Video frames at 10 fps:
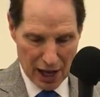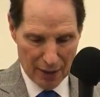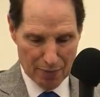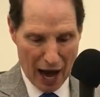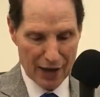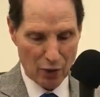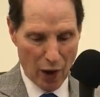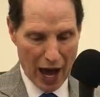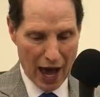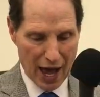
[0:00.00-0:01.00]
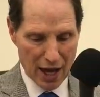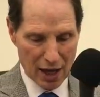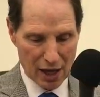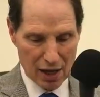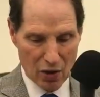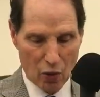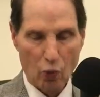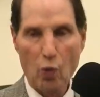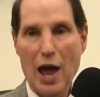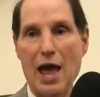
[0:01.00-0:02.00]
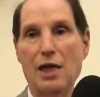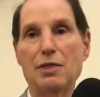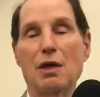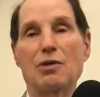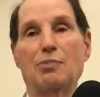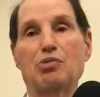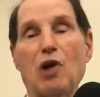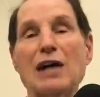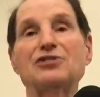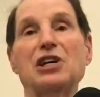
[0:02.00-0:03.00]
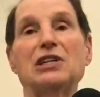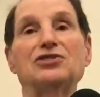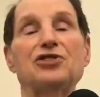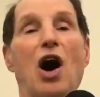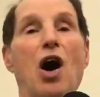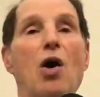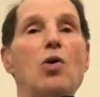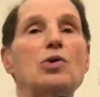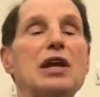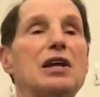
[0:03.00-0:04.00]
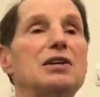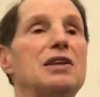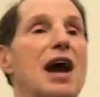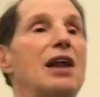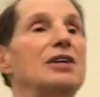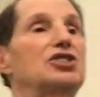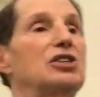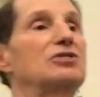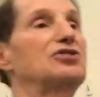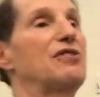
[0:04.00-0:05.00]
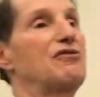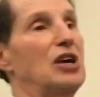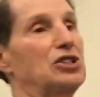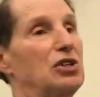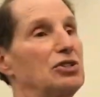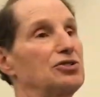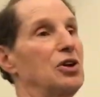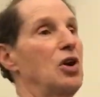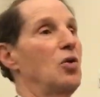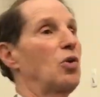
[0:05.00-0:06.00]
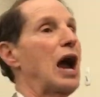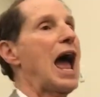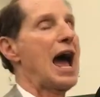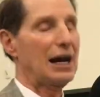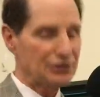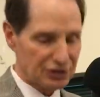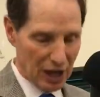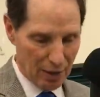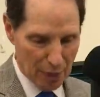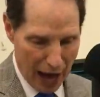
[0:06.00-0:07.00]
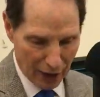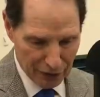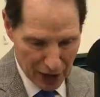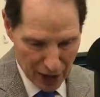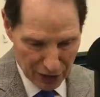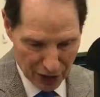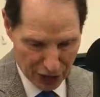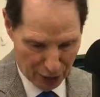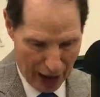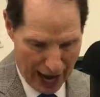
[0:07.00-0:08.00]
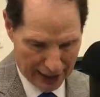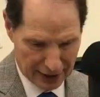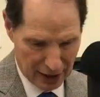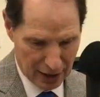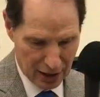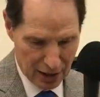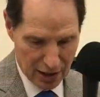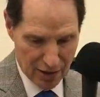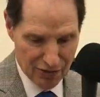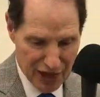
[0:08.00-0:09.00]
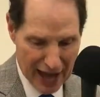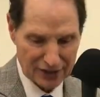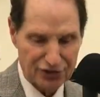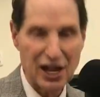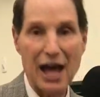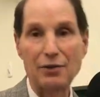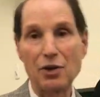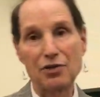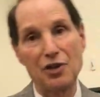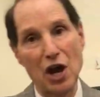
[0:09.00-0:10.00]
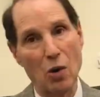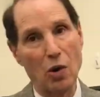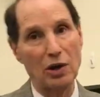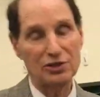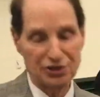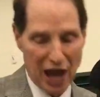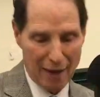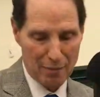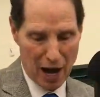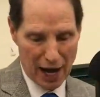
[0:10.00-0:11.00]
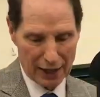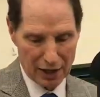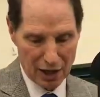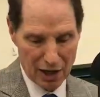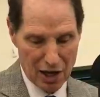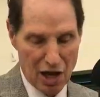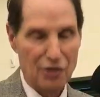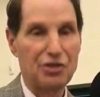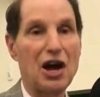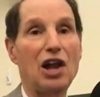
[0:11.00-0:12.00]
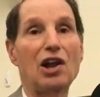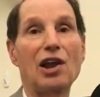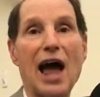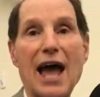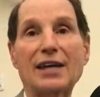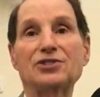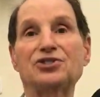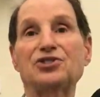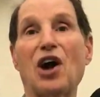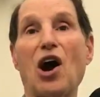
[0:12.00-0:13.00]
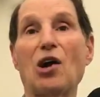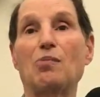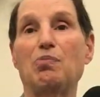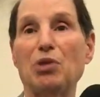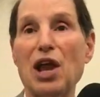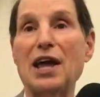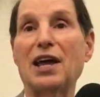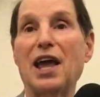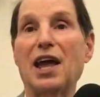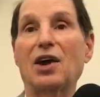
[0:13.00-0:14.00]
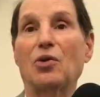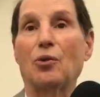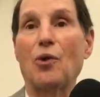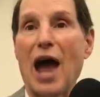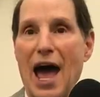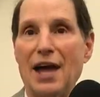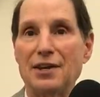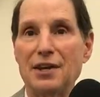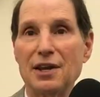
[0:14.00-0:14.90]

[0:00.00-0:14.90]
And by the way, when the president's own intelligence officials were asked about the threat, they said, their words, not mine, the lights are blinking red.